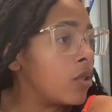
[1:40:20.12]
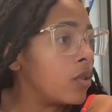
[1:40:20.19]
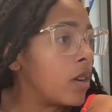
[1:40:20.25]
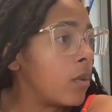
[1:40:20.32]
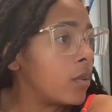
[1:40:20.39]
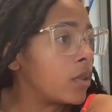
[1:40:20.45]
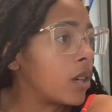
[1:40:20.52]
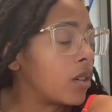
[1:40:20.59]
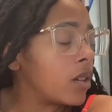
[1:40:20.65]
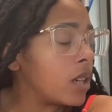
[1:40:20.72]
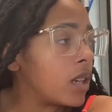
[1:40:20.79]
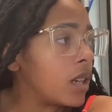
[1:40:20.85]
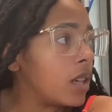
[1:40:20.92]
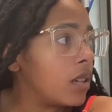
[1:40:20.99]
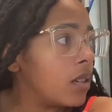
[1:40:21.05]
Are you done with your
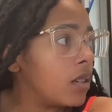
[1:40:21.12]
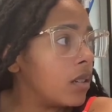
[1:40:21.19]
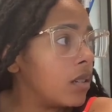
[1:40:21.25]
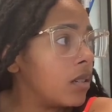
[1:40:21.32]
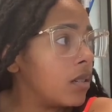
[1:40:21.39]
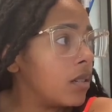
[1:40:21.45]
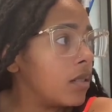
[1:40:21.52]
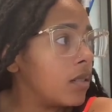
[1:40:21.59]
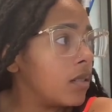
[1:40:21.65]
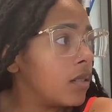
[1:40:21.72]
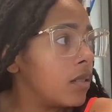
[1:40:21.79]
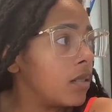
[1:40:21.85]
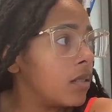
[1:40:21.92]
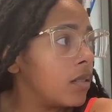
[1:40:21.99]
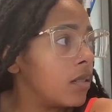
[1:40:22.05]
cookie?